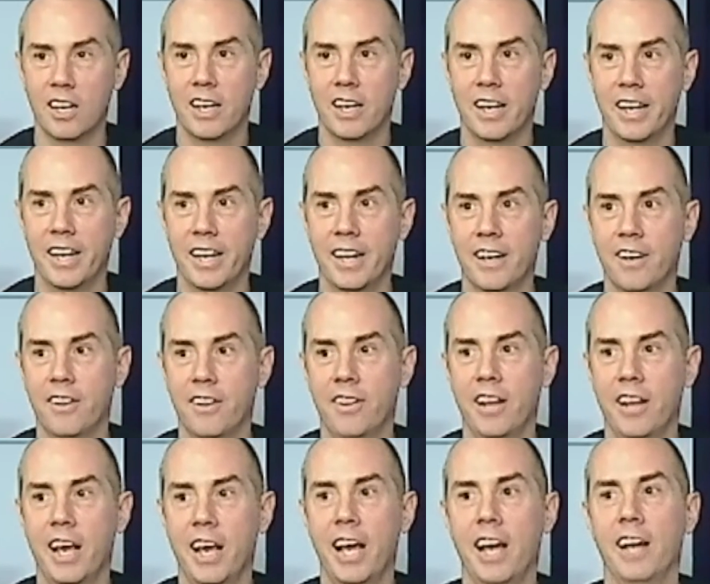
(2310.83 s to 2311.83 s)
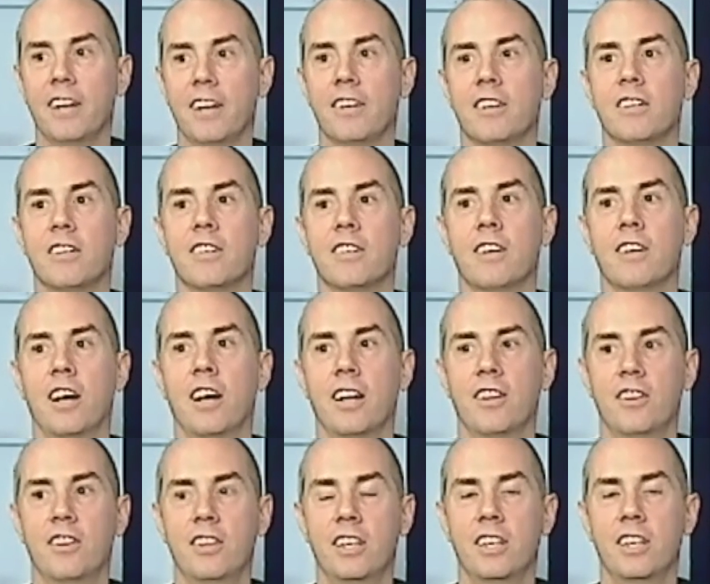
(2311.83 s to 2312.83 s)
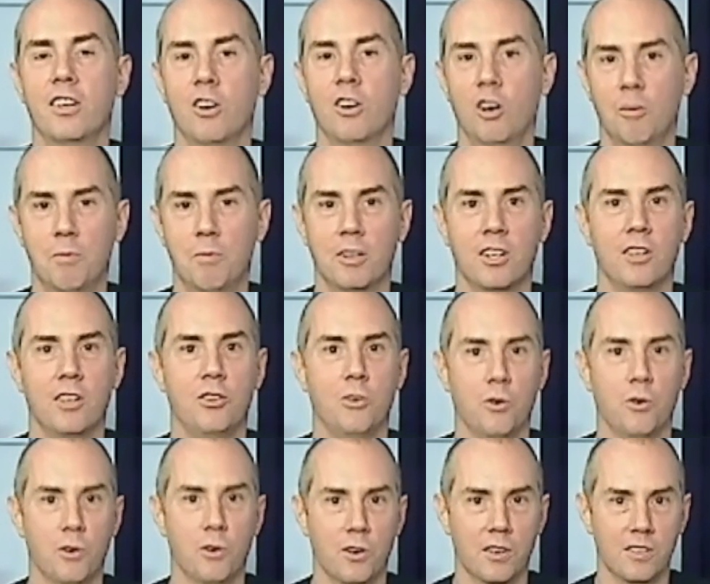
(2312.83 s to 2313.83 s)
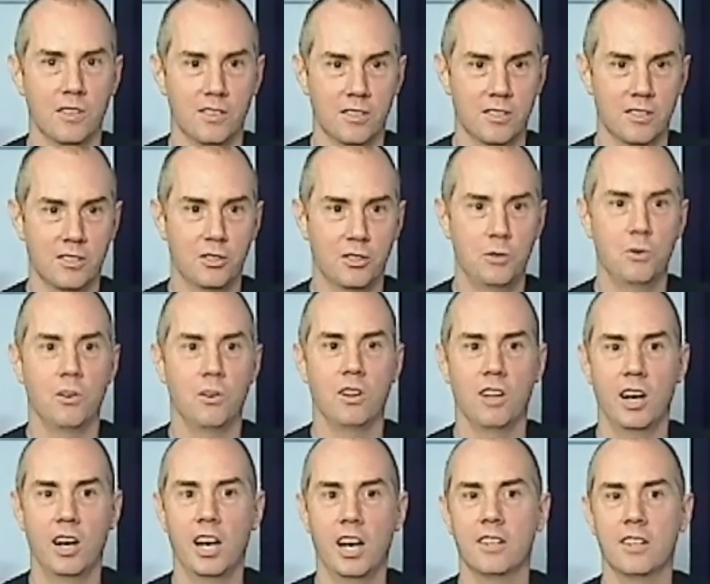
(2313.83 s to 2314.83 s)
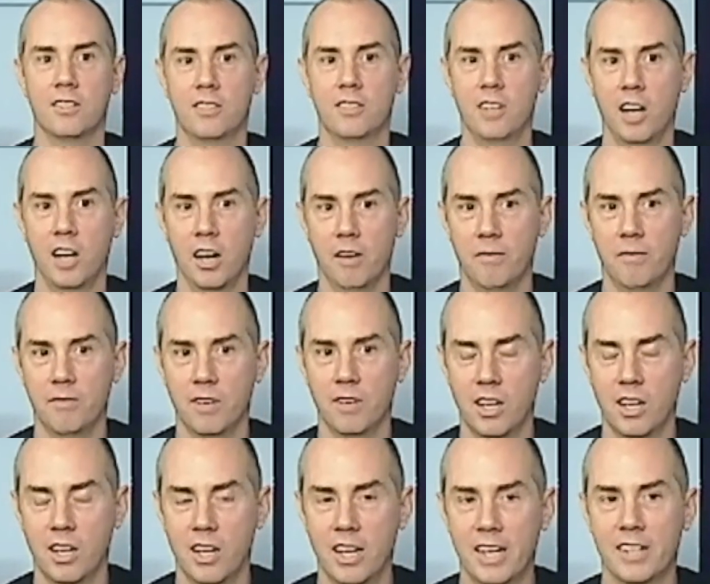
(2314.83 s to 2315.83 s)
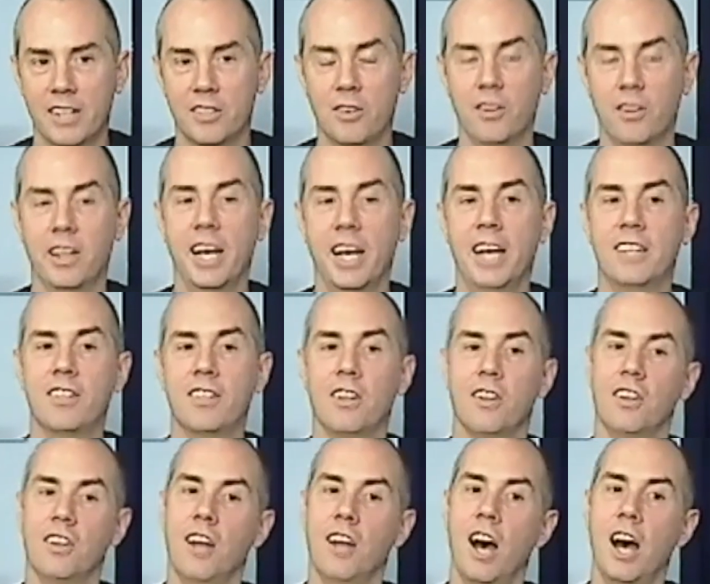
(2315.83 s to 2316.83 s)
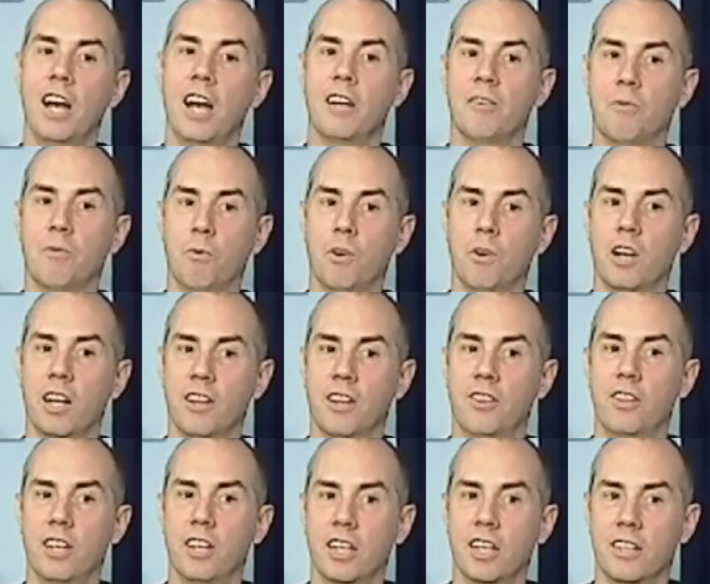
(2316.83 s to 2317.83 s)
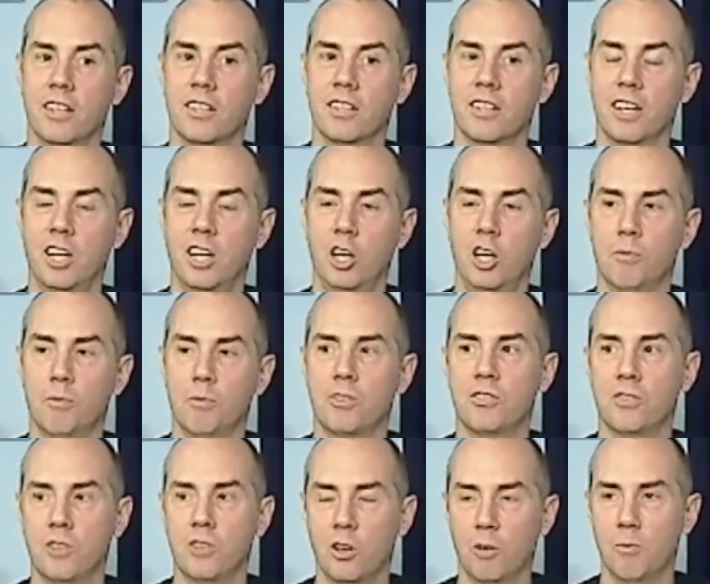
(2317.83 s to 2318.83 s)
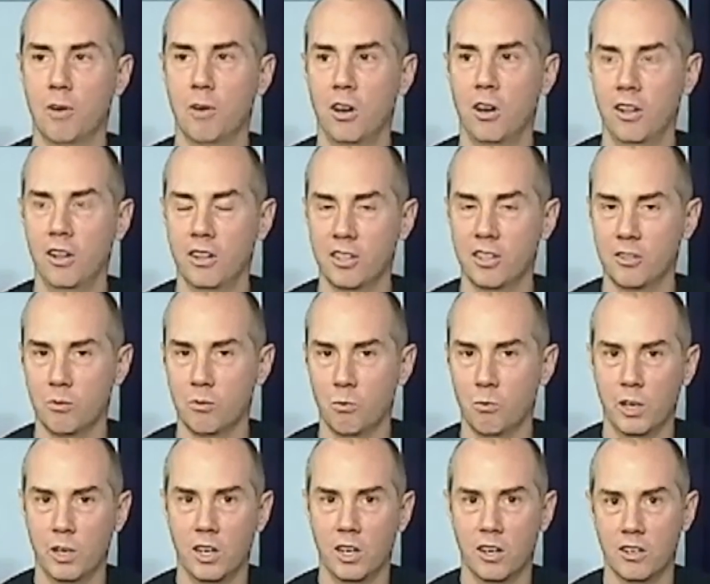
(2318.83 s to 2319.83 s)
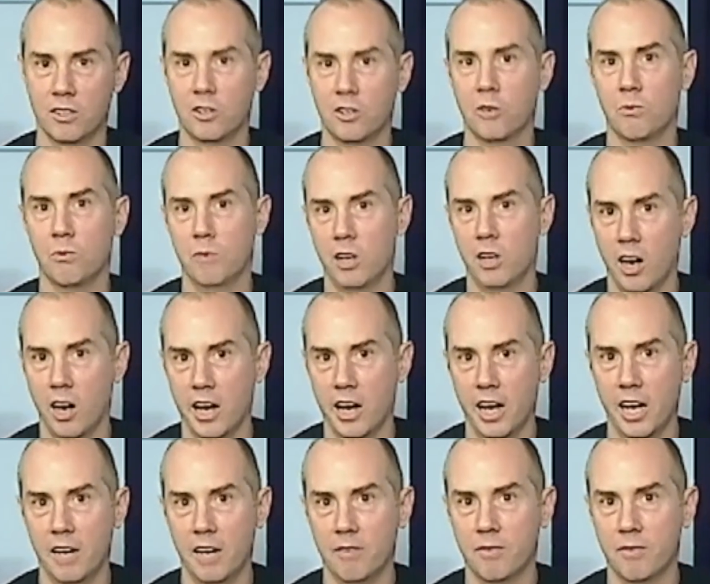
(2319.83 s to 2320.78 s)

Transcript: And that, I think, opened the doors to a lot of stuff. So that's a lot of what I think helped snowball this weird career I have.